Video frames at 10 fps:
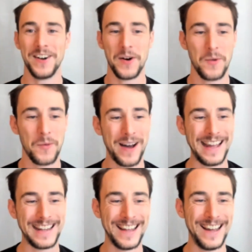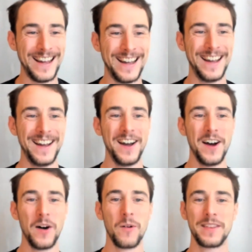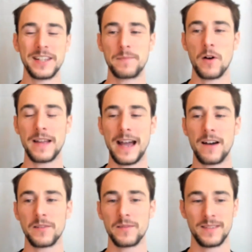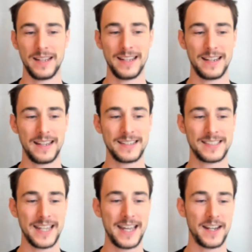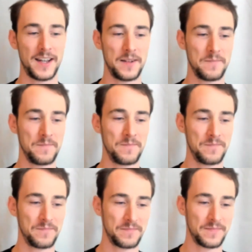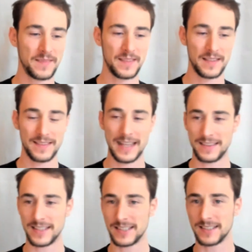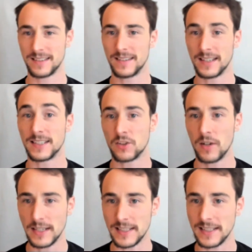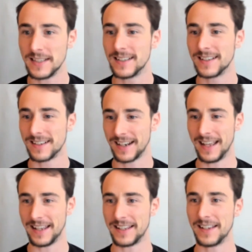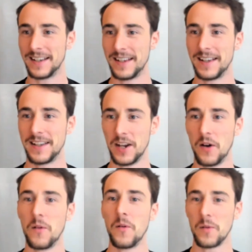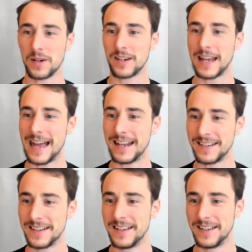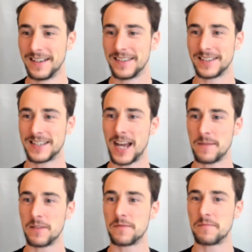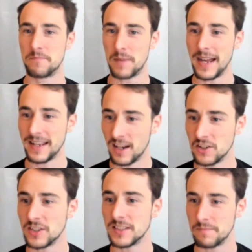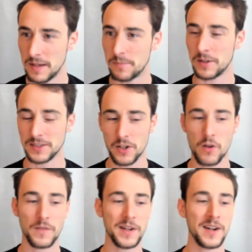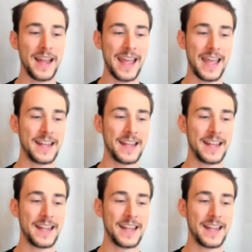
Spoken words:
when they spoke out and said that this is crazy, like we're glad the time of buying countries and people is over, and